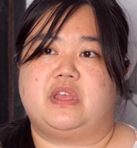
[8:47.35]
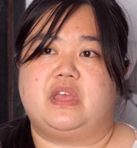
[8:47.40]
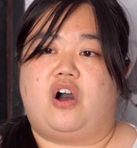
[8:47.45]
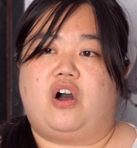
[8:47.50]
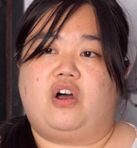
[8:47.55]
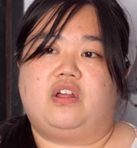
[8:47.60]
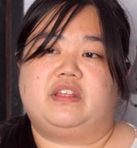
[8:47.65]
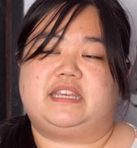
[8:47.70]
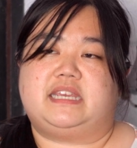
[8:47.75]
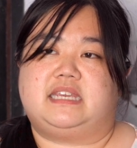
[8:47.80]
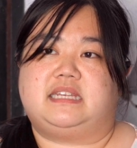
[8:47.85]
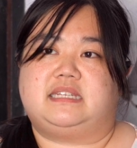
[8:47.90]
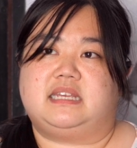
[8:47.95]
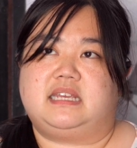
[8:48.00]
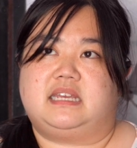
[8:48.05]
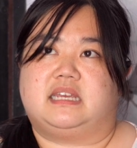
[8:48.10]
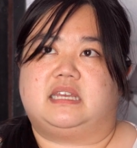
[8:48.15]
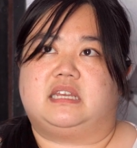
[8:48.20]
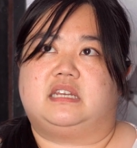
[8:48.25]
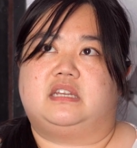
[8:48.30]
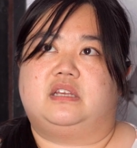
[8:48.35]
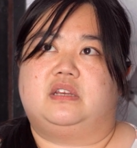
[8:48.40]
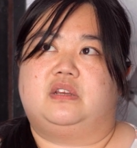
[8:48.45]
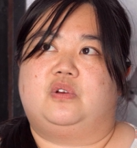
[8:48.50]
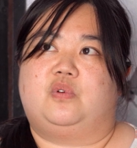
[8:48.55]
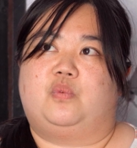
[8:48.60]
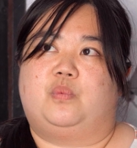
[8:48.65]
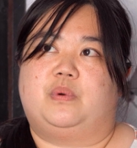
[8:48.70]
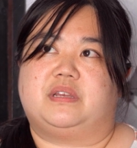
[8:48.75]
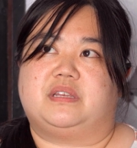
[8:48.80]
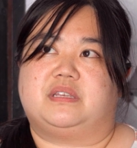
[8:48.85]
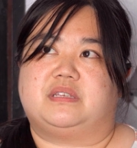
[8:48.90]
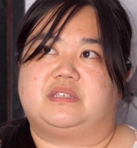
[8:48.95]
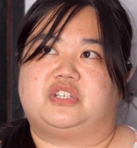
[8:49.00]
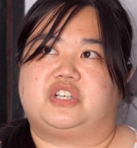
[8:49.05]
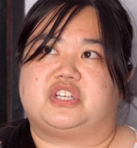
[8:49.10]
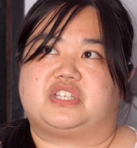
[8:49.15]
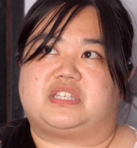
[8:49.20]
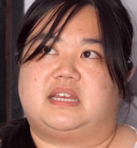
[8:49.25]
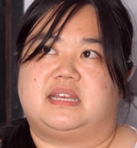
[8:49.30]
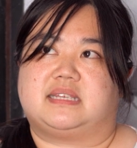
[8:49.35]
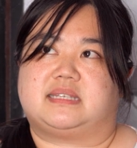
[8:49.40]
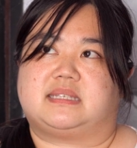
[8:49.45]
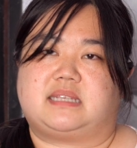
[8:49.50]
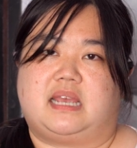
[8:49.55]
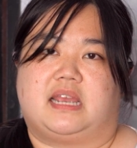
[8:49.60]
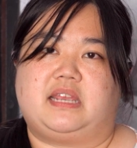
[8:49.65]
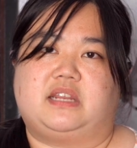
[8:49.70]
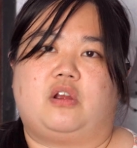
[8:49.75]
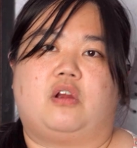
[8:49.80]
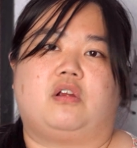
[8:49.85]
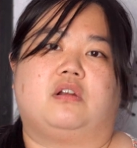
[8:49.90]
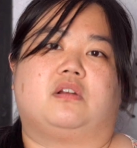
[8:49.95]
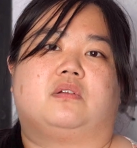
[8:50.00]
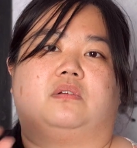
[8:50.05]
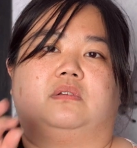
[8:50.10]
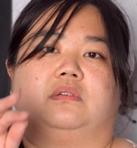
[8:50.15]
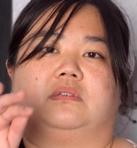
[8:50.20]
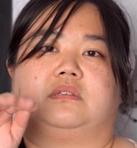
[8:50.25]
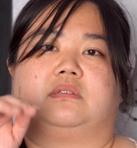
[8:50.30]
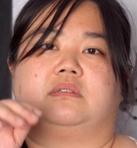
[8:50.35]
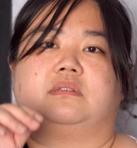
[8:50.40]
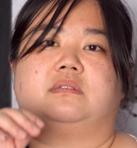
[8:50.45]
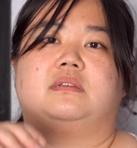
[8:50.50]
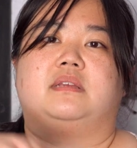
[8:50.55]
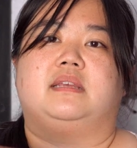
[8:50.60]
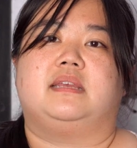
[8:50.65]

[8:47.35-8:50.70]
All he did was just assign articles.